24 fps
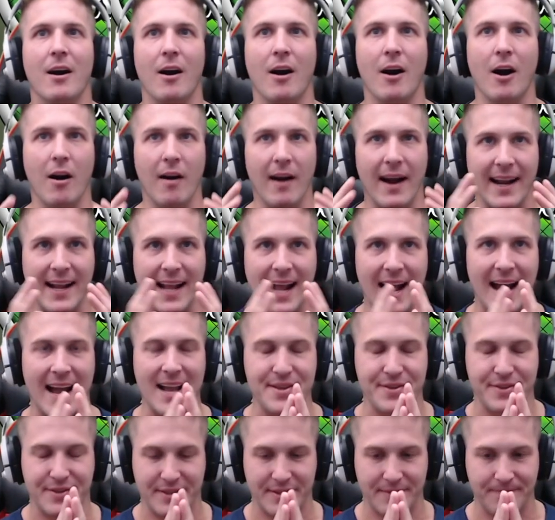All right,
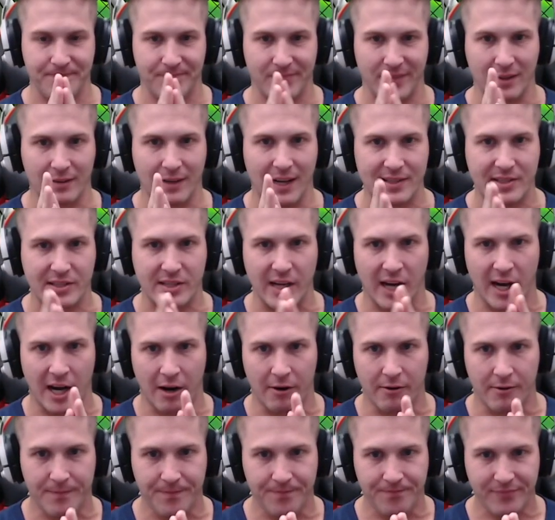guys. Let's
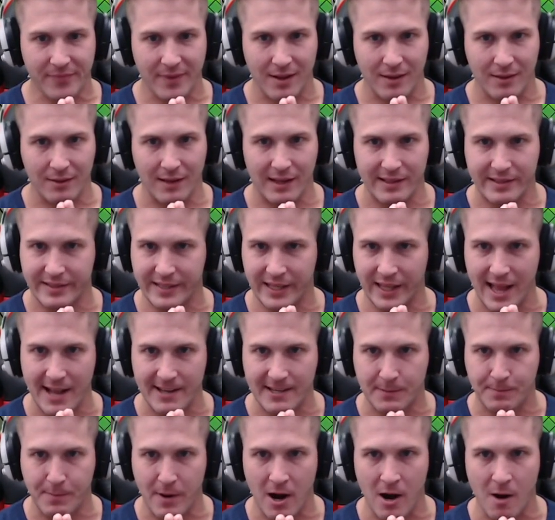go. Let's see that
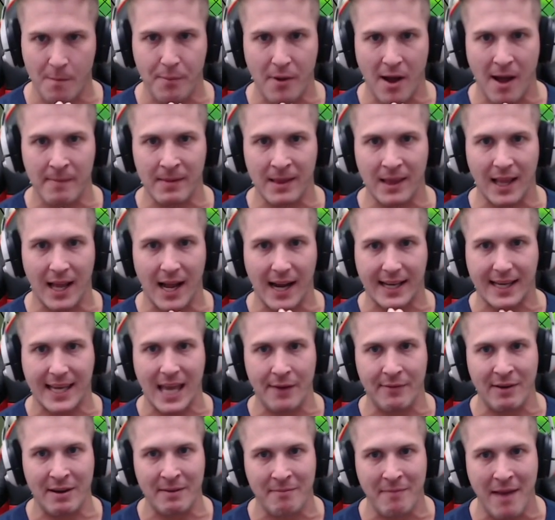Spirit Bomb luck.
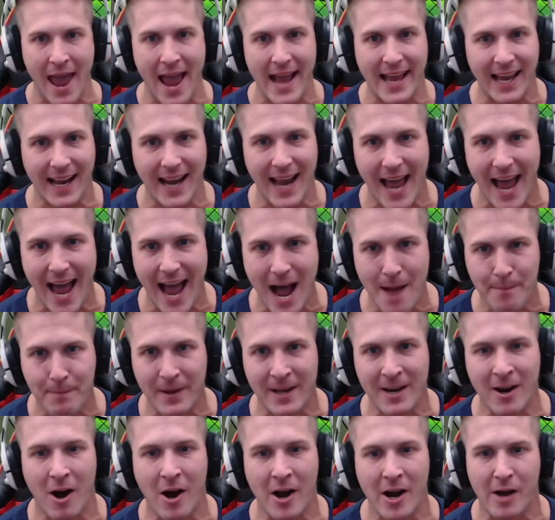Can we make it
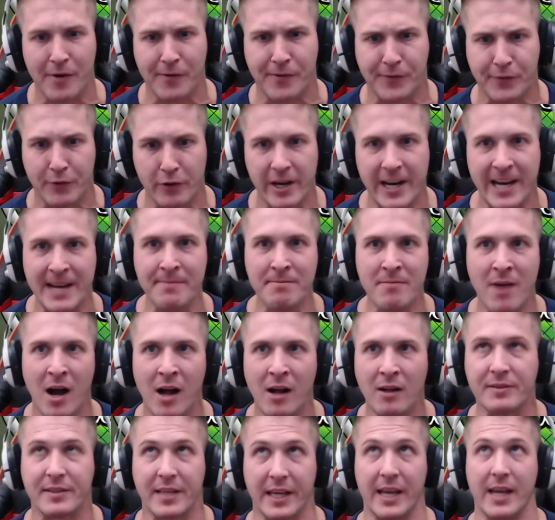happen on a free
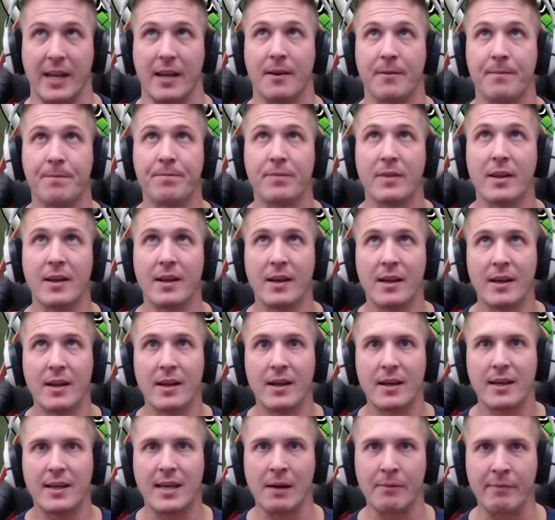multi?
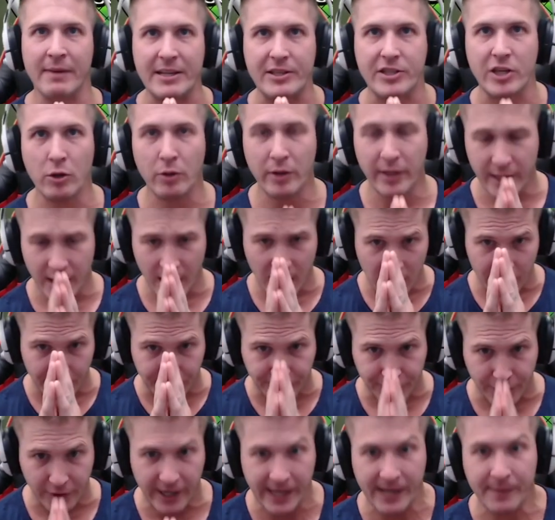Can we do it on a
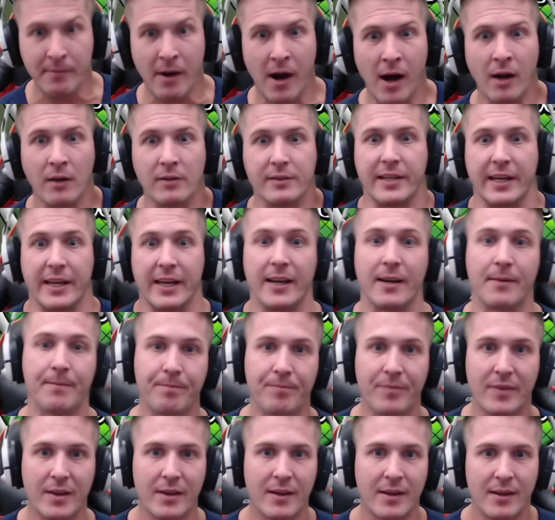free multi?
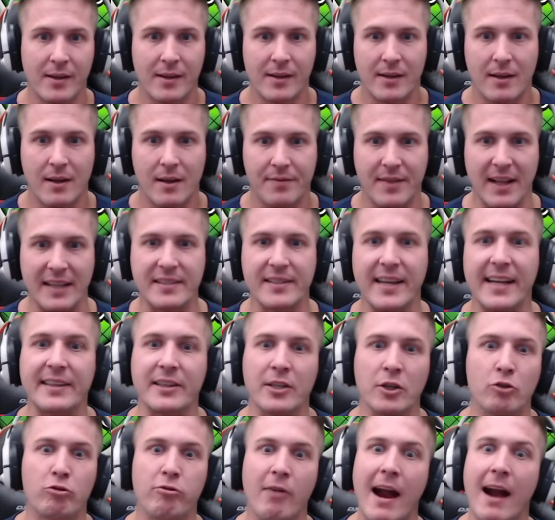That's like
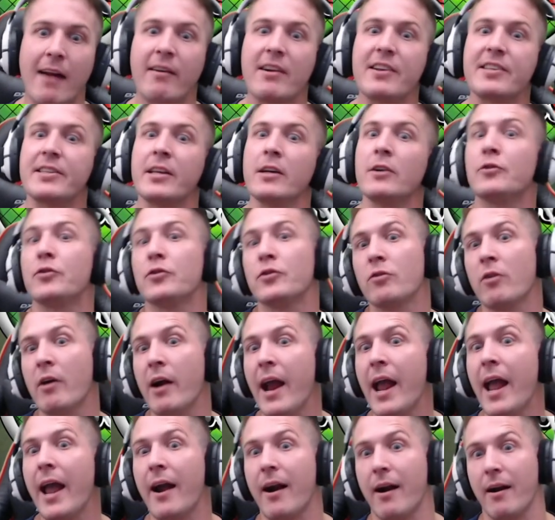the rarest of
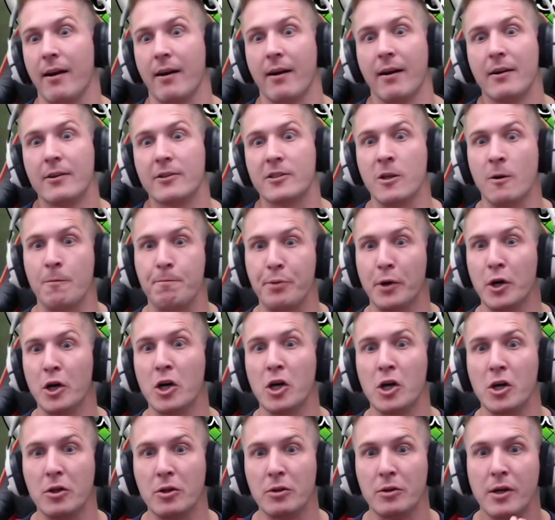rare to
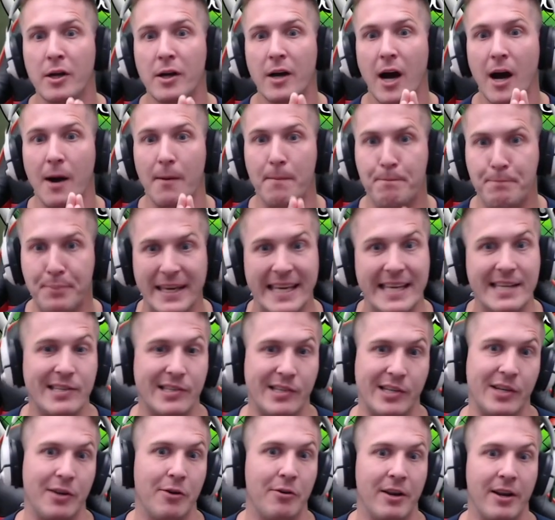pull a
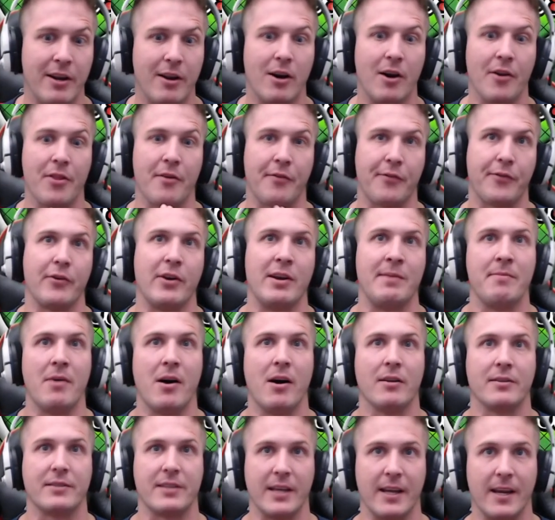beast unit on the free
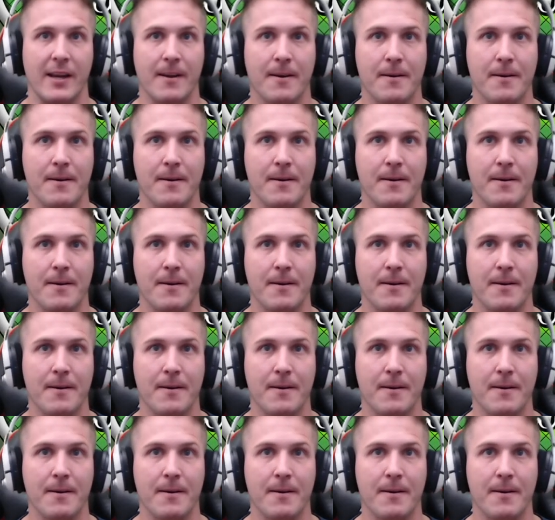multi.